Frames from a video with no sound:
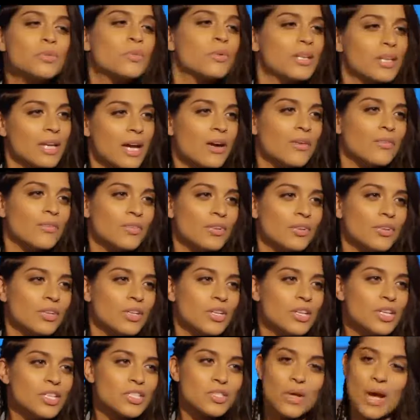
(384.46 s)
it's really helpful.
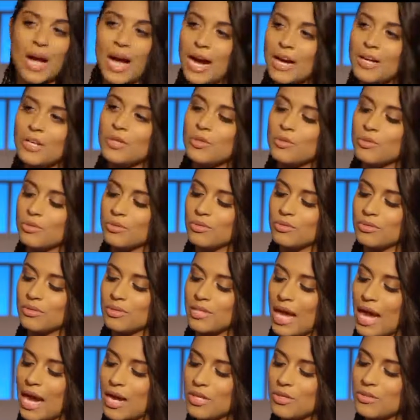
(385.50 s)
So how do
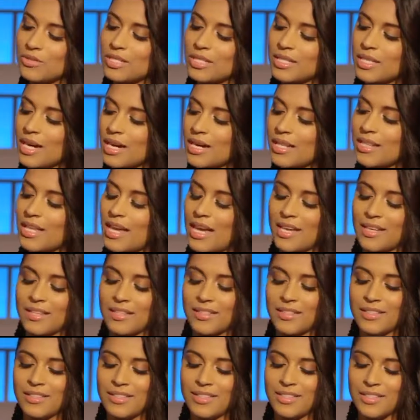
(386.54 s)
you dig out of that?
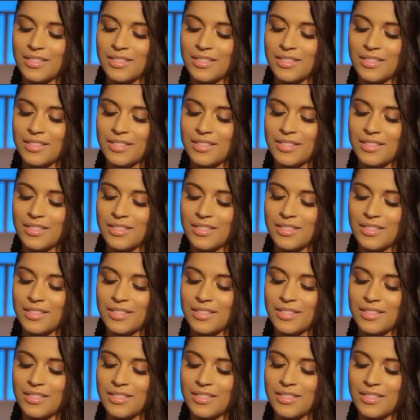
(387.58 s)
